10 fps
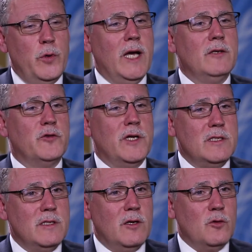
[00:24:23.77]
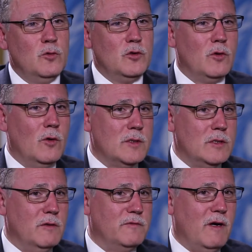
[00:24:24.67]
we address the root
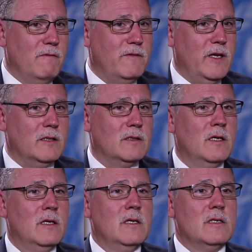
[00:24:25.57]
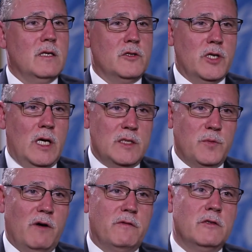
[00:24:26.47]
causes of conflict, such as
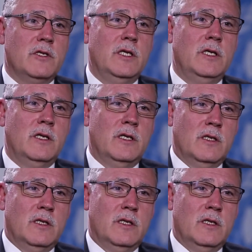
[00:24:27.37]
poverty,